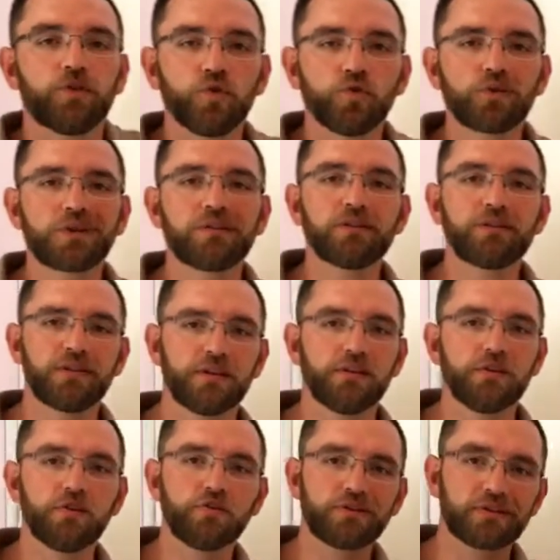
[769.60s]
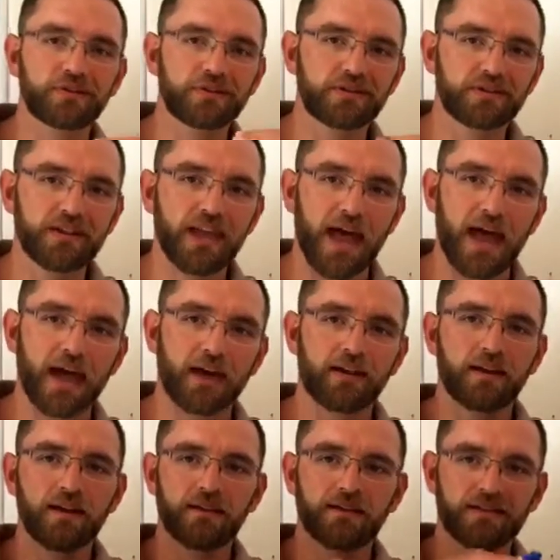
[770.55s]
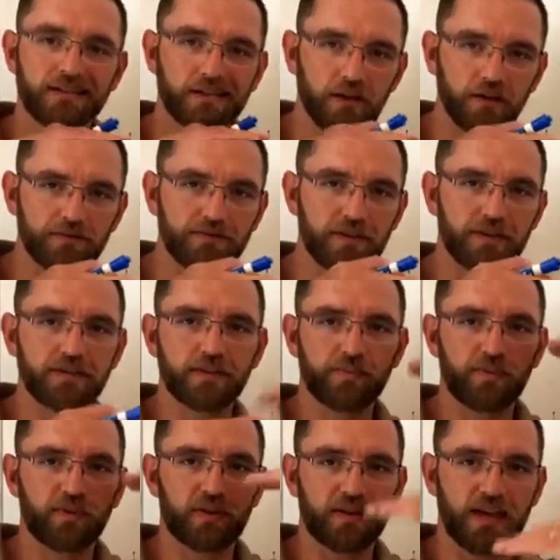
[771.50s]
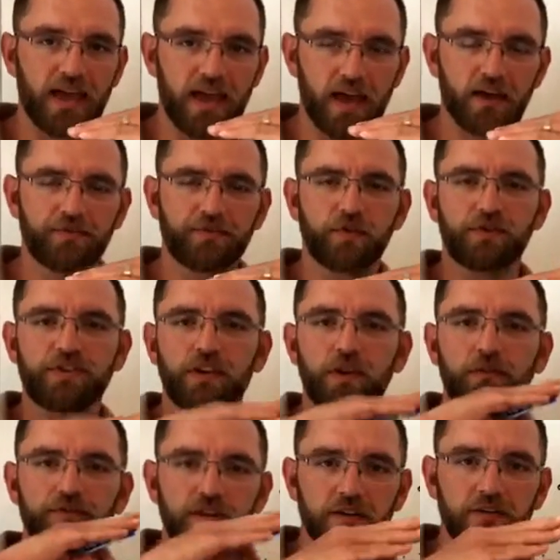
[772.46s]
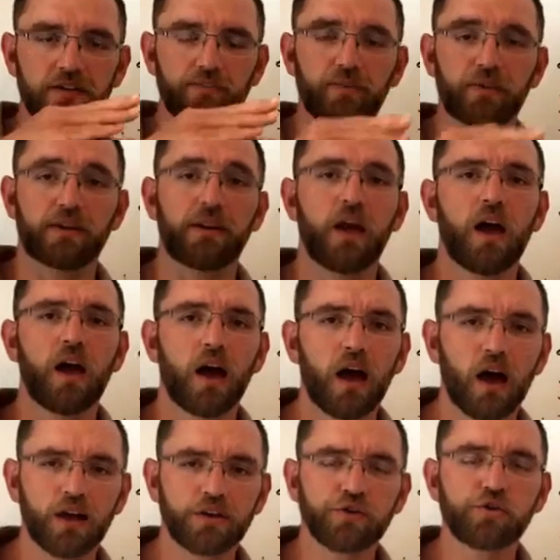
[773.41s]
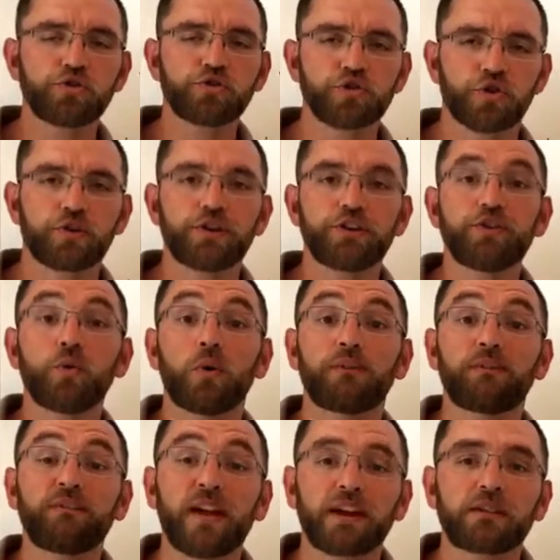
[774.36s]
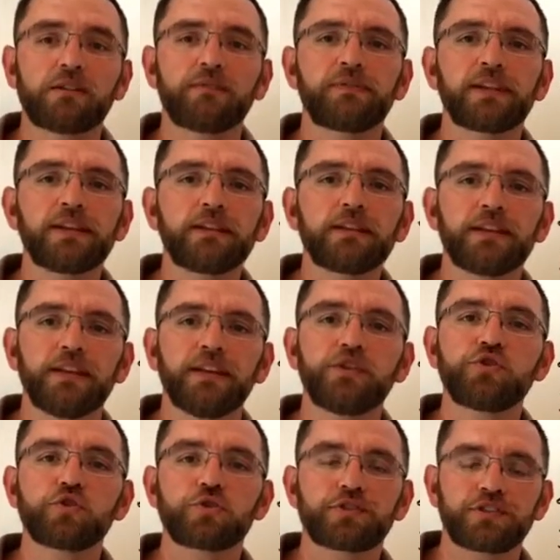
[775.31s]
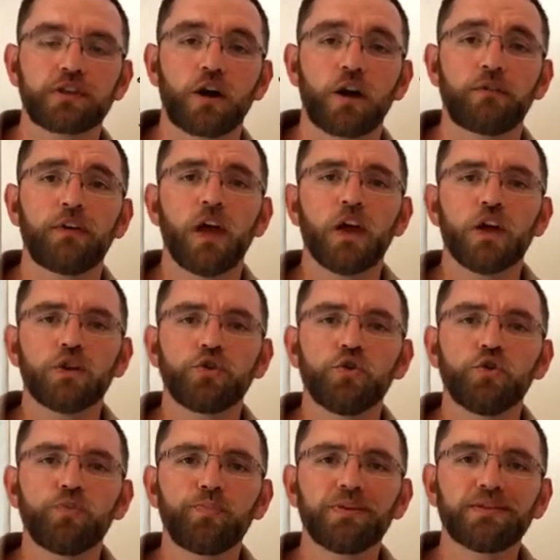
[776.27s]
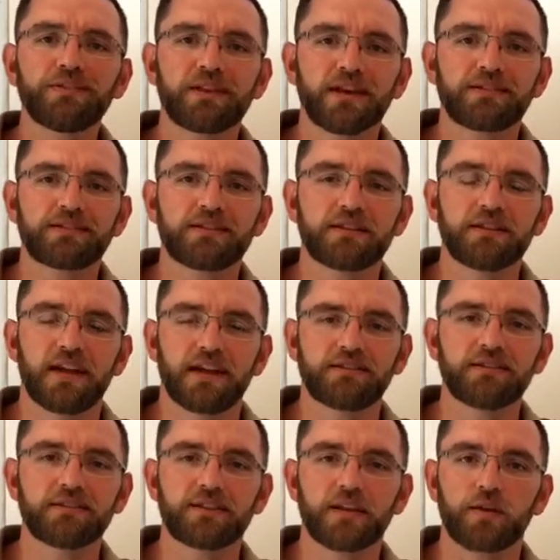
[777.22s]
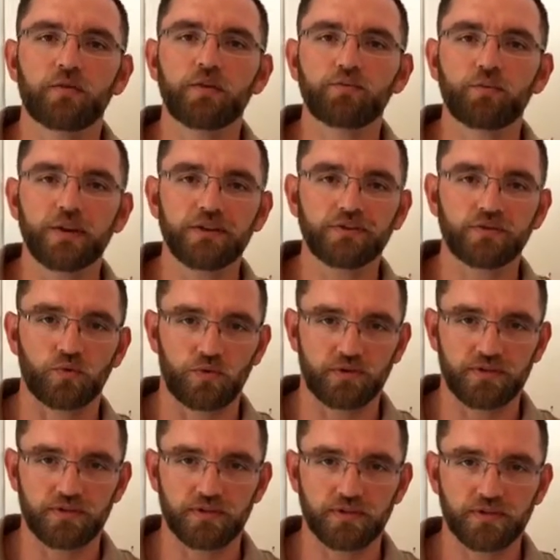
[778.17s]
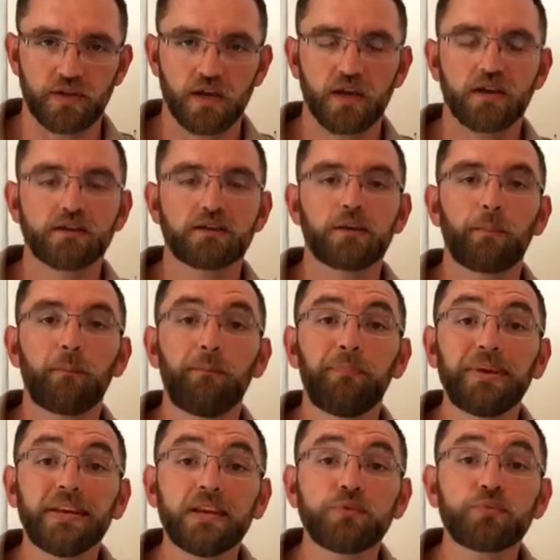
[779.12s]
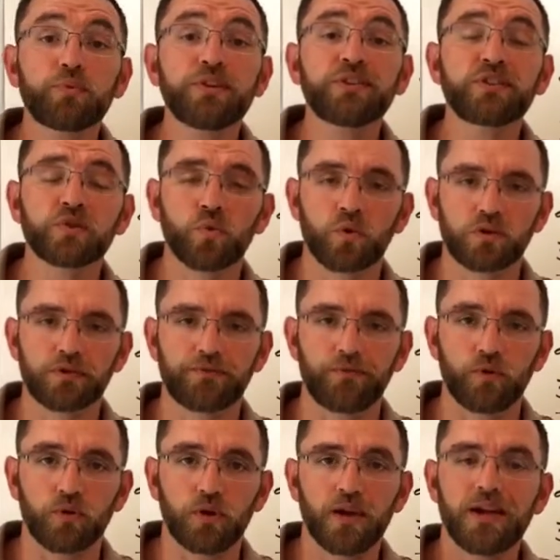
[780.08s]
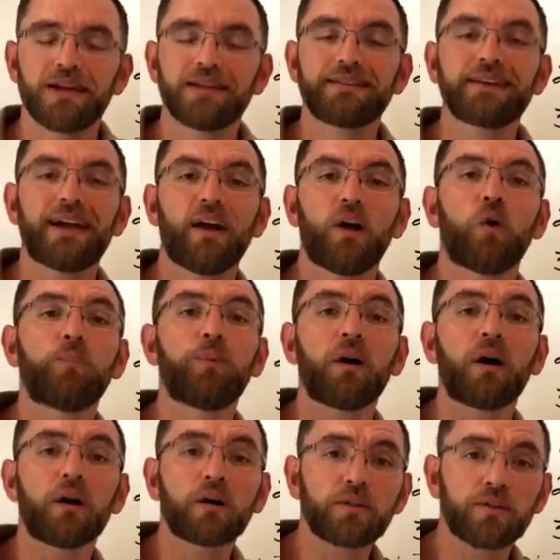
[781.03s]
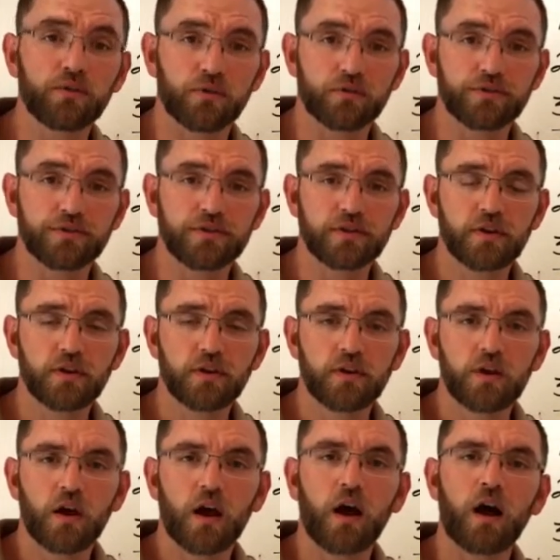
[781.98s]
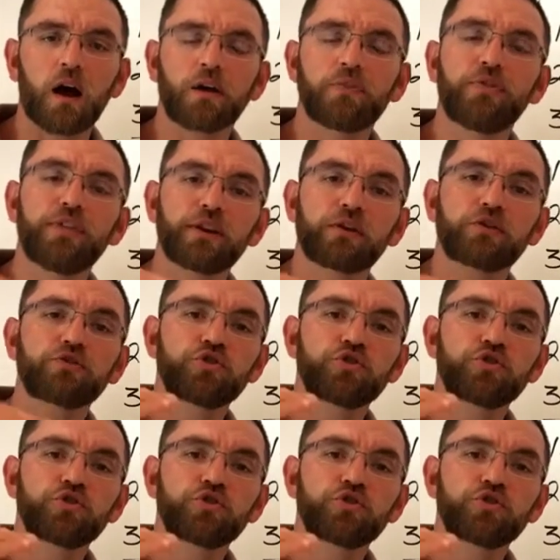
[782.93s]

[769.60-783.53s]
you continue to stack self-discipline after self-discipline on your journey to effectively lead yourself, you possess the necessary resources to be resourceful, to help others on their